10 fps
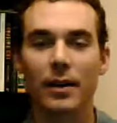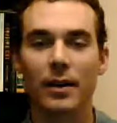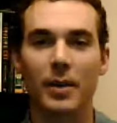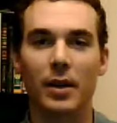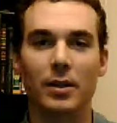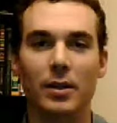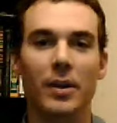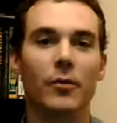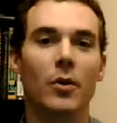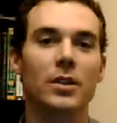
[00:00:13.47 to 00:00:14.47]
because many
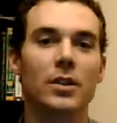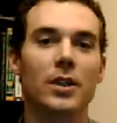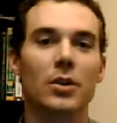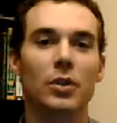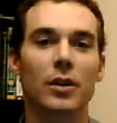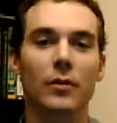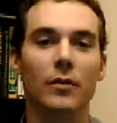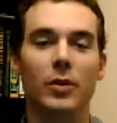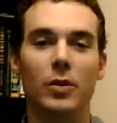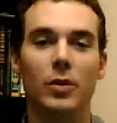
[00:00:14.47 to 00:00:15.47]
folks get those
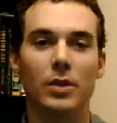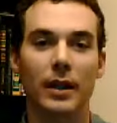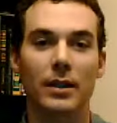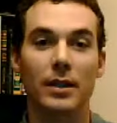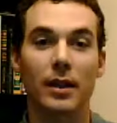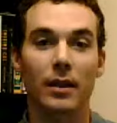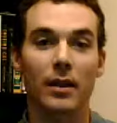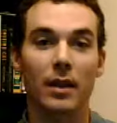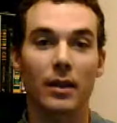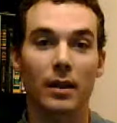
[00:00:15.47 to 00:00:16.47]
confused and
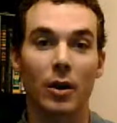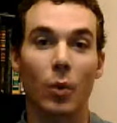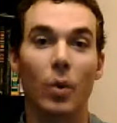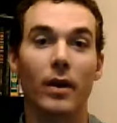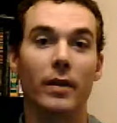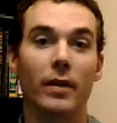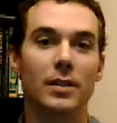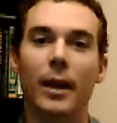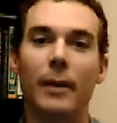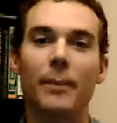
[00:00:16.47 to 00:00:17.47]
think that they're one and the
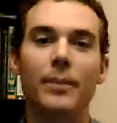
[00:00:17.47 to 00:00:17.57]
same.